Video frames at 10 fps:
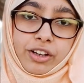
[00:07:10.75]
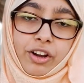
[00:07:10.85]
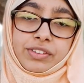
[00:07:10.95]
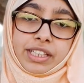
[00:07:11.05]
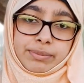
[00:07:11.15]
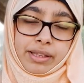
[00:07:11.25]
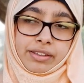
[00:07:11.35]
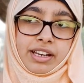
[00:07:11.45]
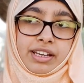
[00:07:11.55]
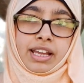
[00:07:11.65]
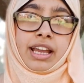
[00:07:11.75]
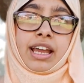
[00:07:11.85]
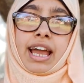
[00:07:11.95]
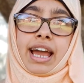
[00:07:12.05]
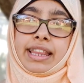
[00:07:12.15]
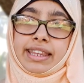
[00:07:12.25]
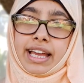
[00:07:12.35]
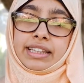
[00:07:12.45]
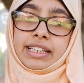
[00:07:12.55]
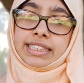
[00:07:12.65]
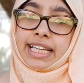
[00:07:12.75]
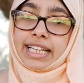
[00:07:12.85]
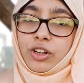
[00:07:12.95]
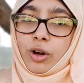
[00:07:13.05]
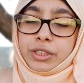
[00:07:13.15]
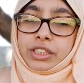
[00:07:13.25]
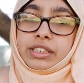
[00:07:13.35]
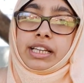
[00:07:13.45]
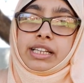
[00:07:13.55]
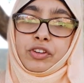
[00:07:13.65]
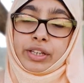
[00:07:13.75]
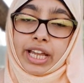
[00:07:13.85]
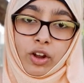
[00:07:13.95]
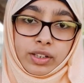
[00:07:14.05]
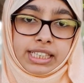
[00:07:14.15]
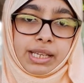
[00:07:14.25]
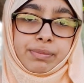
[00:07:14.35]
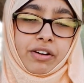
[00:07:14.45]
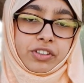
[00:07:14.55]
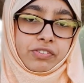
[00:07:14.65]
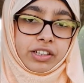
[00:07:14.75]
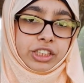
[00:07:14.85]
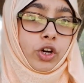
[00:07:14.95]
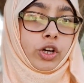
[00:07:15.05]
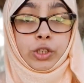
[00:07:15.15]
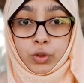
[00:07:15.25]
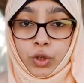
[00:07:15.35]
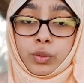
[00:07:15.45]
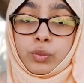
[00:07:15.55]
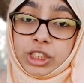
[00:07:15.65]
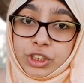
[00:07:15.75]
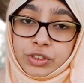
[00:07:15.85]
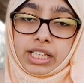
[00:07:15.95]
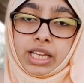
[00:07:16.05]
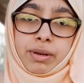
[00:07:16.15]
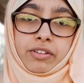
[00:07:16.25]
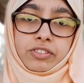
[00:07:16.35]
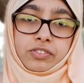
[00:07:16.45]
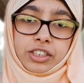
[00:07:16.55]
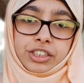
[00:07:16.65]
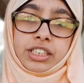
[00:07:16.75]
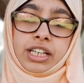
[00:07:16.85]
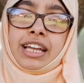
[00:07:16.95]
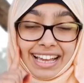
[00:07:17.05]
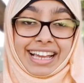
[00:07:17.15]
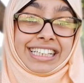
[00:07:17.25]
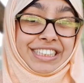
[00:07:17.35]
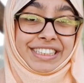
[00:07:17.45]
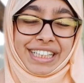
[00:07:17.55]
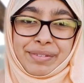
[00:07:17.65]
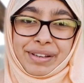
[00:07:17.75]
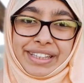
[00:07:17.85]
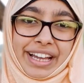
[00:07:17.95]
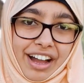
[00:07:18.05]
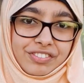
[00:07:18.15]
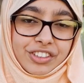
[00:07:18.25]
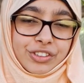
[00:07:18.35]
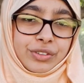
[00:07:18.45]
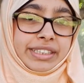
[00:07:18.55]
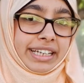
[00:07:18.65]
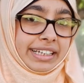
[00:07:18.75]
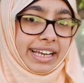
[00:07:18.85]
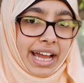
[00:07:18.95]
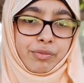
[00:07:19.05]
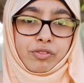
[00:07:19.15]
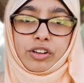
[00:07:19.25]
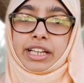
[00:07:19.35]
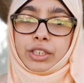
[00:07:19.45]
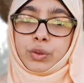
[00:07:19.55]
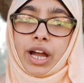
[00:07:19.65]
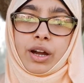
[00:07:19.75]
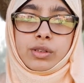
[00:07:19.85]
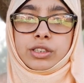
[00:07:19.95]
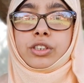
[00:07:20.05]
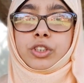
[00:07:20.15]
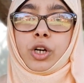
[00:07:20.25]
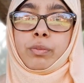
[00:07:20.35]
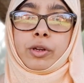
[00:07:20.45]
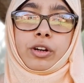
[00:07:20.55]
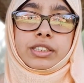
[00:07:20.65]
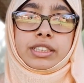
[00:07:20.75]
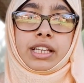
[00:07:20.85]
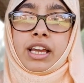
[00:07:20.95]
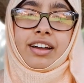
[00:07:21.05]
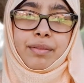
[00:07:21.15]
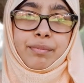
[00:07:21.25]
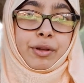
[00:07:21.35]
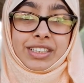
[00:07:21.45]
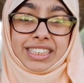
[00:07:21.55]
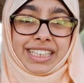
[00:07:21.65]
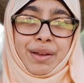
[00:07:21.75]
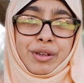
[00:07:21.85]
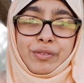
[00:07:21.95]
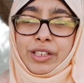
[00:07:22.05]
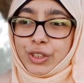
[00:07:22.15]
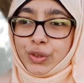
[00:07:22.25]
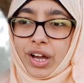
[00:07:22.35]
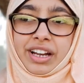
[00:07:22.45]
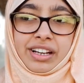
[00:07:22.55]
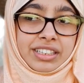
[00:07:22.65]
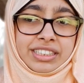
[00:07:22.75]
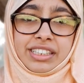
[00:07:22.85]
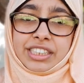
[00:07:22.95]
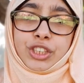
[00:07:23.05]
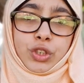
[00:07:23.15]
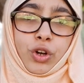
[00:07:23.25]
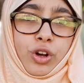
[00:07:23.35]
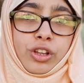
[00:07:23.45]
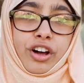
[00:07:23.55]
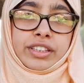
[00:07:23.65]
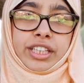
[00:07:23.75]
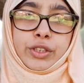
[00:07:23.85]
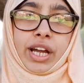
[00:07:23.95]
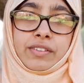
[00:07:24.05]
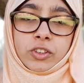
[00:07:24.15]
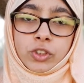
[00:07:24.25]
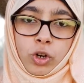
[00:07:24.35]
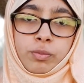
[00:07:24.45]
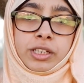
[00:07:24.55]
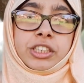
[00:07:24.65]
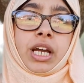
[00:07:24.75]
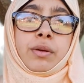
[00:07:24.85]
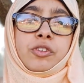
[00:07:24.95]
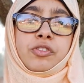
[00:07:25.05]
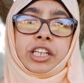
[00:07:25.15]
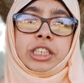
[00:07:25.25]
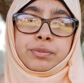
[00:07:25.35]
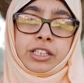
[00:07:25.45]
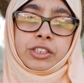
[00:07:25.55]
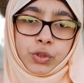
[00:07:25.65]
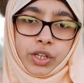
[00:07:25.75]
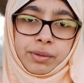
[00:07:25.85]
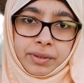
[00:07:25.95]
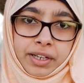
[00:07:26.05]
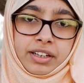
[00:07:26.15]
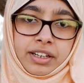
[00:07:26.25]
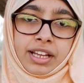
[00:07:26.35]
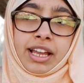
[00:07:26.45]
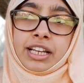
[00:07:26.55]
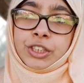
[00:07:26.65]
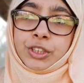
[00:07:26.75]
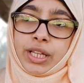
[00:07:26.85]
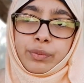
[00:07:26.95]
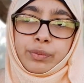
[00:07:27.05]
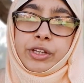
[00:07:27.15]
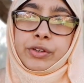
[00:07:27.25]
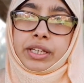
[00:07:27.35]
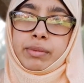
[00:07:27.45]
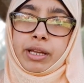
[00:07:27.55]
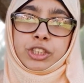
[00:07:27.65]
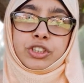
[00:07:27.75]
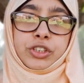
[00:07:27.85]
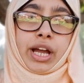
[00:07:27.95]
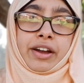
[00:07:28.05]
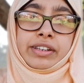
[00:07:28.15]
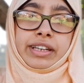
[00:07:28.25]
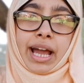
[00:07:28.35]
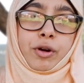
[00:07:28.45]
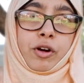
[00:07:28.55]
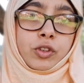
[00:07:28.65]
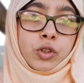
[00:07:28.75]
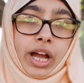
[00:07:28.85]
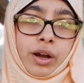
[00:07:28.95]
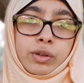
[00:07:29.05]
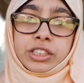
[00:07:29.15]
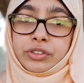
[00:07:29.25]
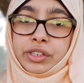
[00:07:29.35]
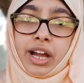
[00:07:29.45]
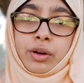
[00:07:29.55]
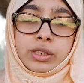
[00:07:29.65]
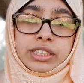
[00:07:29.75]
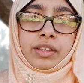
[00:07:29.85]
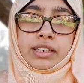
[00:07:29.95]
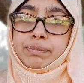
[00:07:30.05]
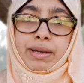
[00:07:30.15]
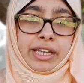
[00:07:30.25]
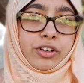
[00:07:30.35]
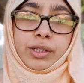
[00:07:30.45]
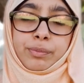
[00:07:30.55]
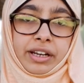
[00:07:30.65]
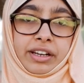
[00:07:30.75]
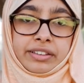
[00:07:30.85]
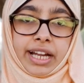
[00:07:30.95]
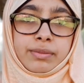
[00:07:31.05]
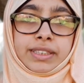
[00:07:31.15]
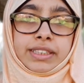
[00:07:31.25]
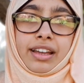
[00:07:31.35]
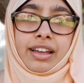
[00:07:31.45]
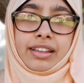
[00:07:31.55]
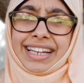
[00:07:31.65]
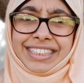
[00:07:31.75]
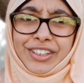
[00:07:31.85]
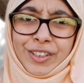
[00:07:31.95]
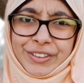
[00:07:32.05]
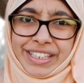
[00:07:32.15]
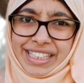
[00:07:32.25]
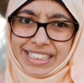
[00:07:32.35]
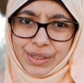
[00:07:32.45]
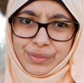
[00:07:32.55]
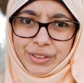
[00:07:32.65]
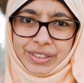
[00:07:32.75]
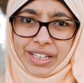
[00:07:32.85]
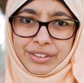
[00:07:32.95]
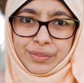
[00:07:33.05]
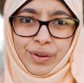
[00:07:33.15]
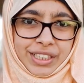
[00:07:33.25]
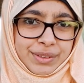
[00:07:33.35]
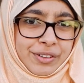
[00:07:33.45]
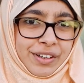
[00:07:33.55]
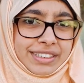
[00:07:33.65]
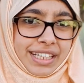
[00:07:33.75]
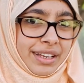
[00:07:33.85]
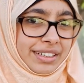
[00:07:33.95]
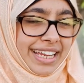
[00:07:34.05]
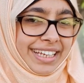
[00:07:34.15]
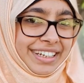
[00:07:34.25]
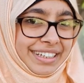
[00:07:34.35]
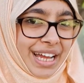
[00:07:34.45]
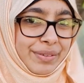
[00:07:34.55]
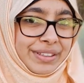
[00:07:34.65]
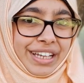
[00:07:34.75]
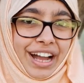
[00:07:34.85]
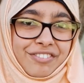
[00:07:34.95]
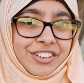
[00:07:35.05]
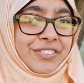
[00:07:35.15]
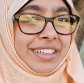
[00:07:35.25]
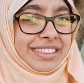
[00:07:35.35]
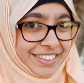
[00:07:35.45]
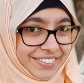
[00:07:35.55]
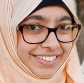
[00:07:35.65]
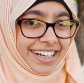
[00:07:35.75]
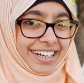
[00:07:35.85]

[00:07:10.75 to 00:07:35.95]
this method. And then the second option, if you cannot sleep after Fajr or you do not wish to sleep after Fajr, is to sleep in the afternoon, take a nap for like 2 hours or so, because the time between Zuhr and Asr is so long that you have so much time to finish praying Zuhr prayer. So that way you can make sure you have a nap of 2 hours, 3 hours, depending on the prayer times. That is also an easy way to get rewards, because taking a nap in the afternoon is a sunnah.